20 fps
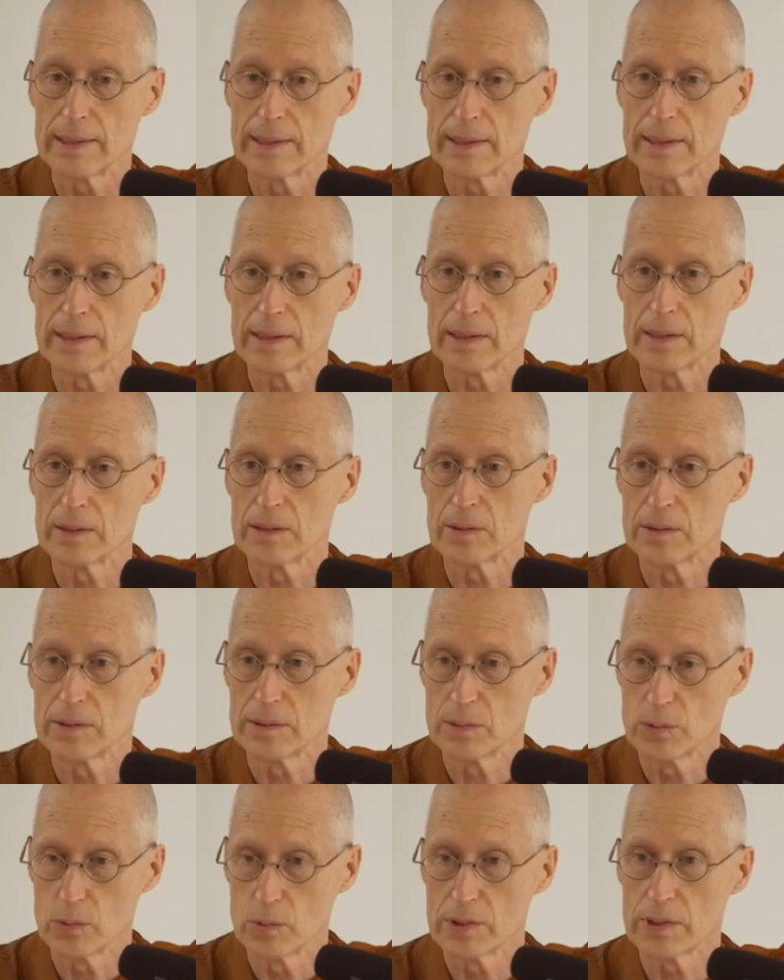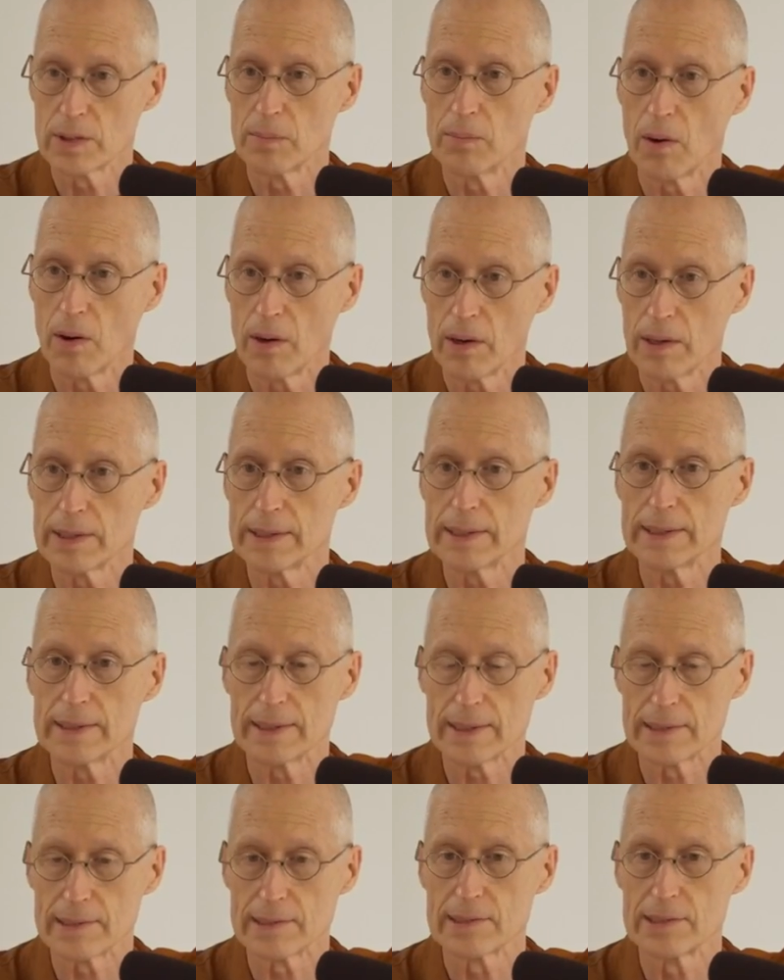uh, with a body
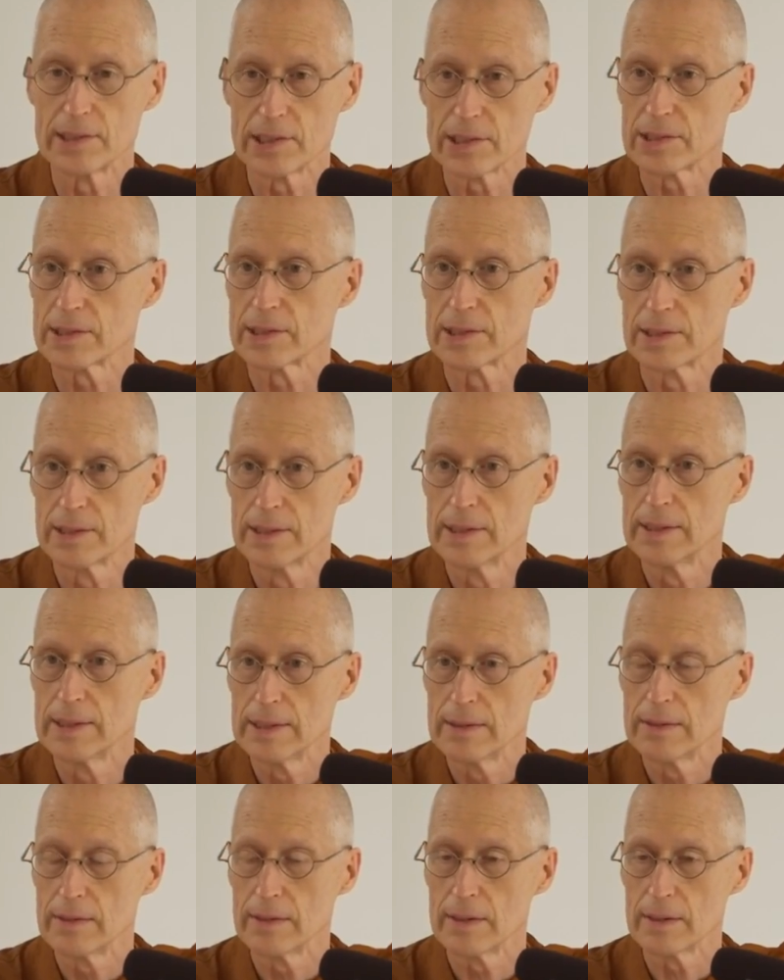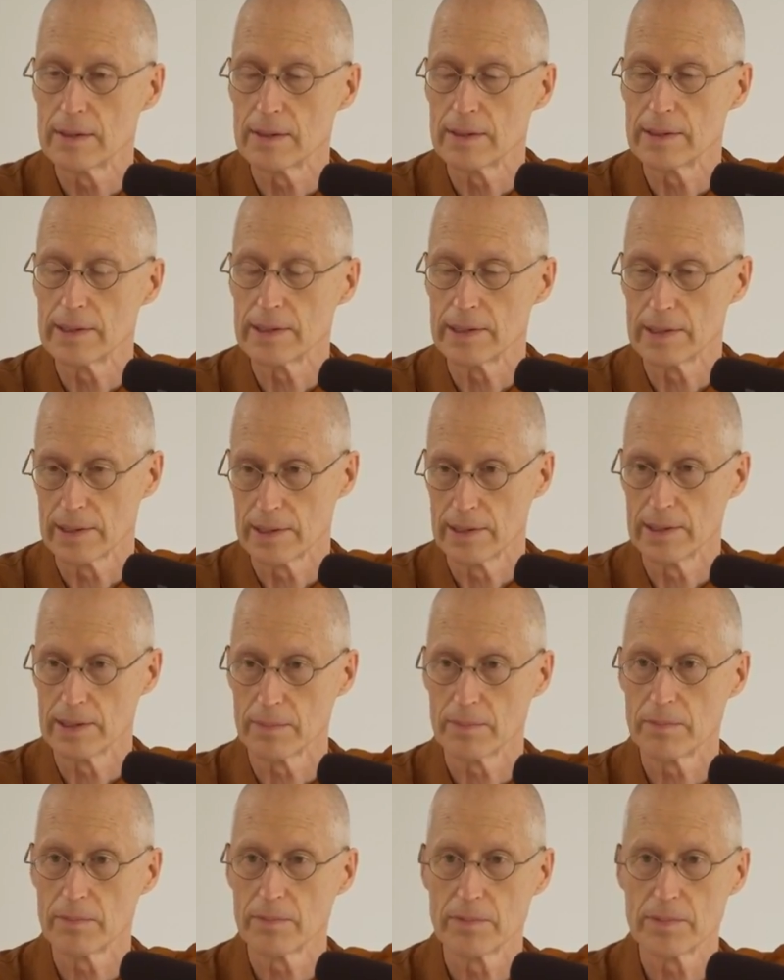that's just uh, in a,
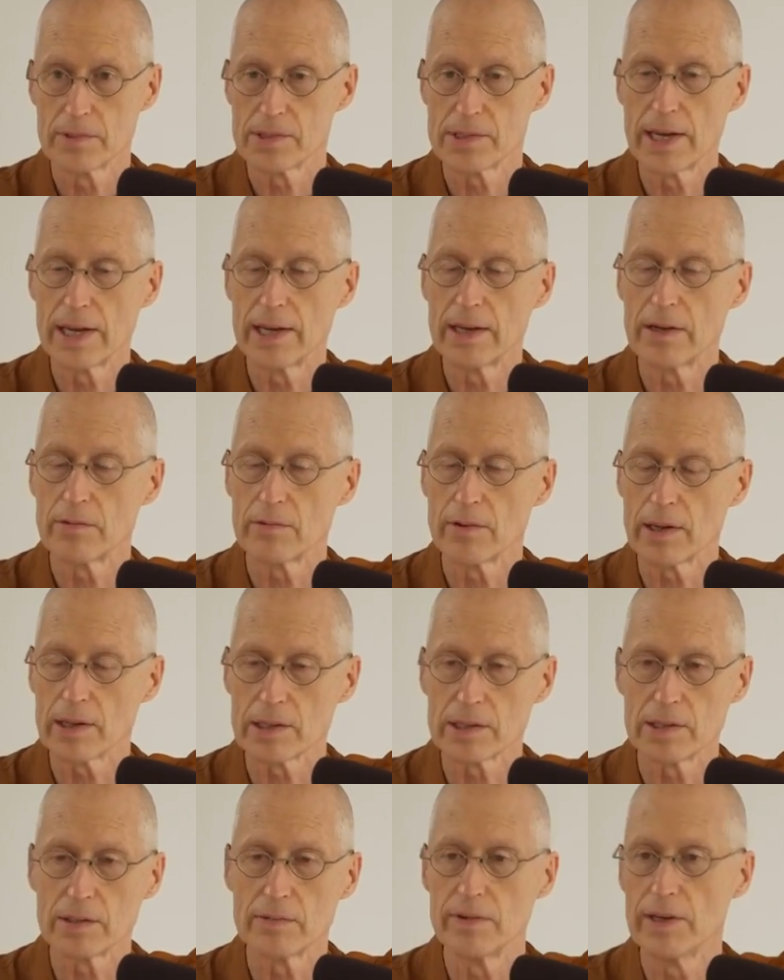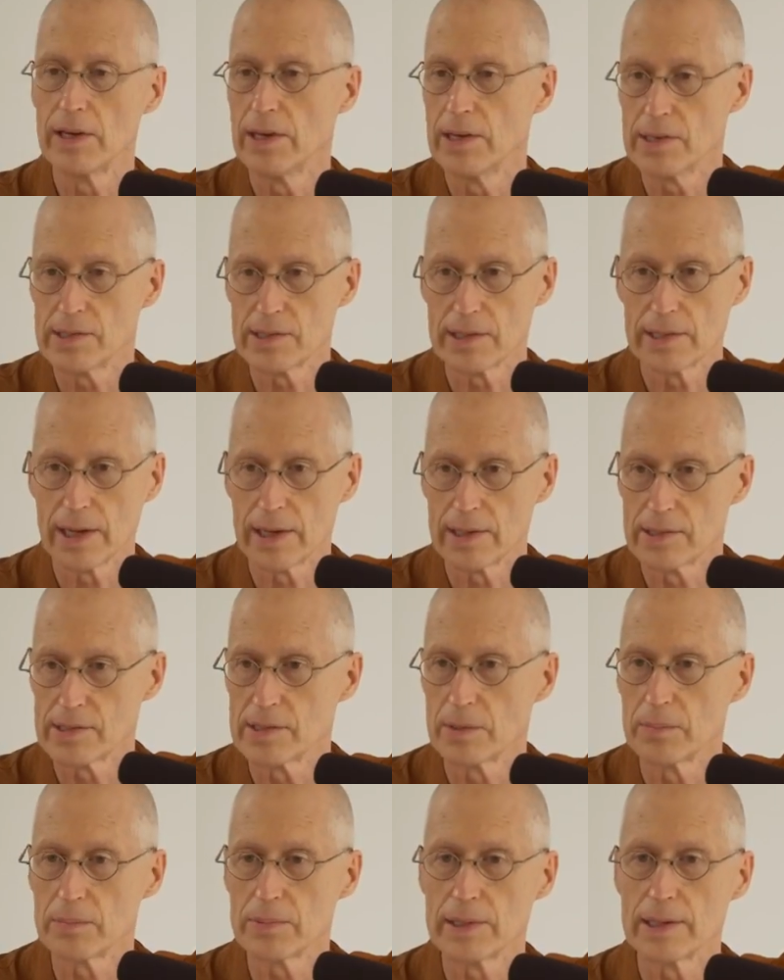in a state of relative ease and then
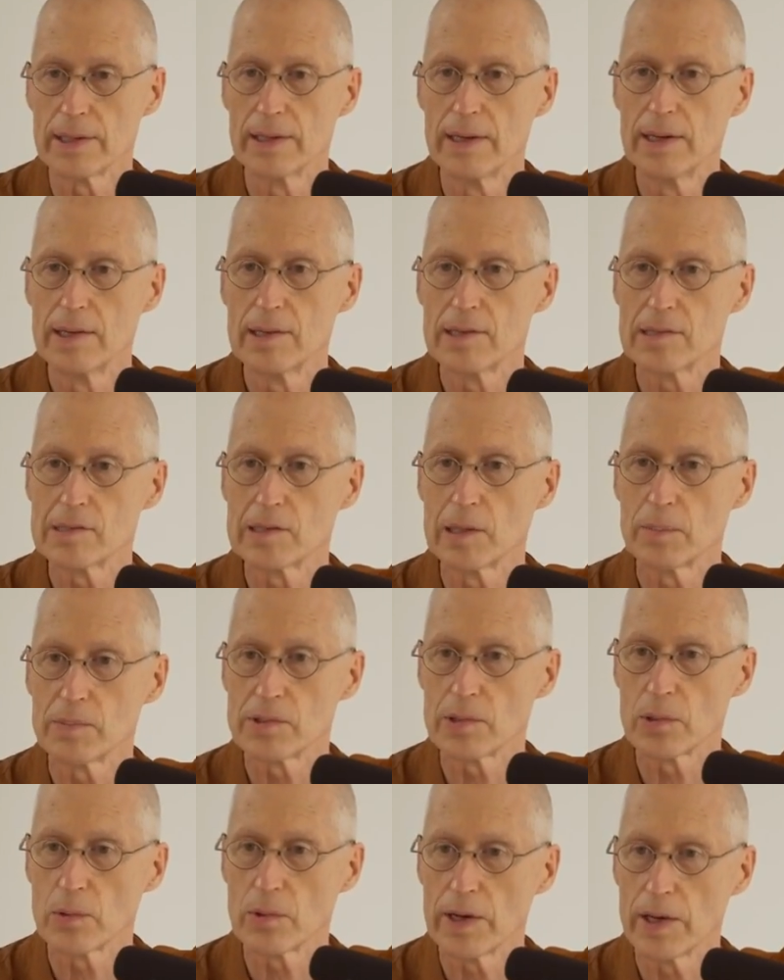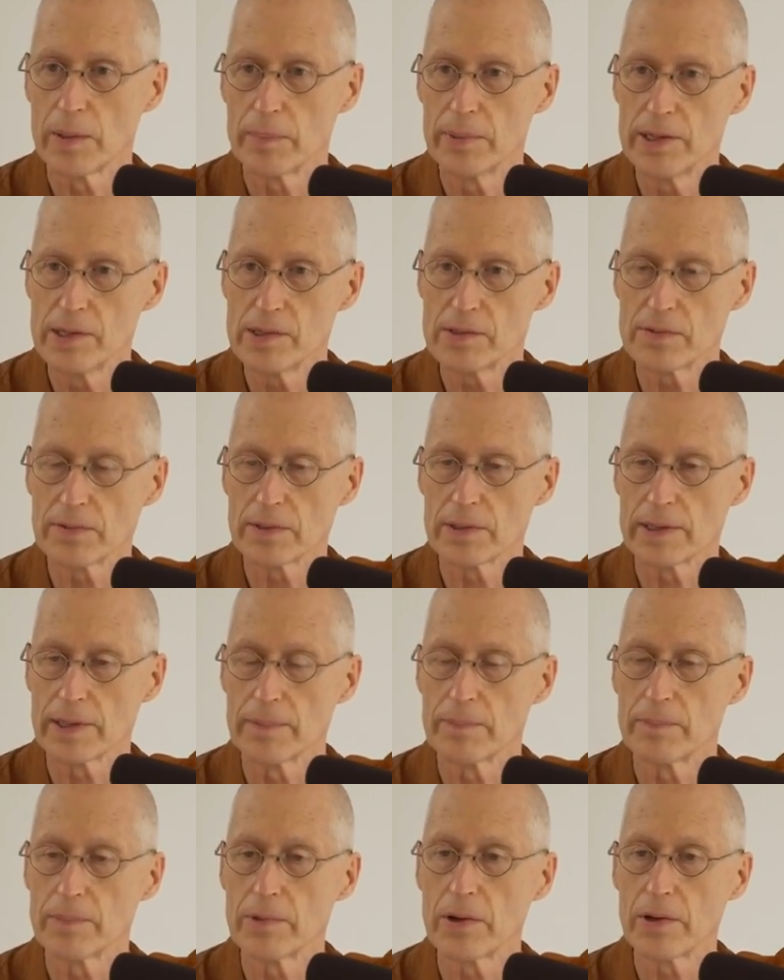simply slips away peacefully
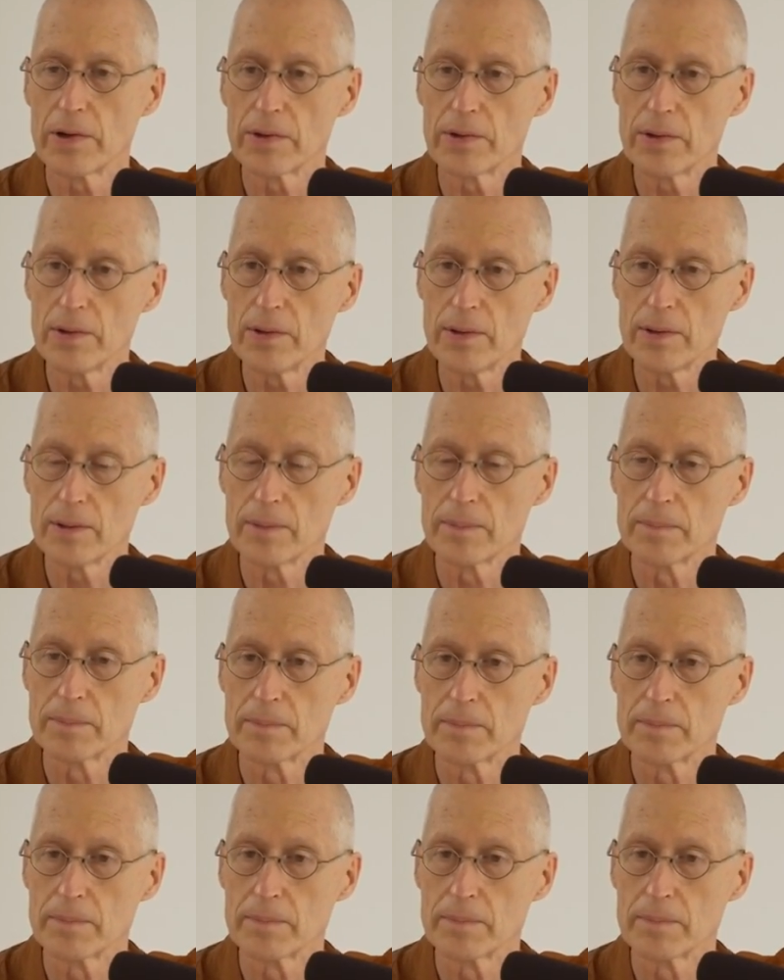not at all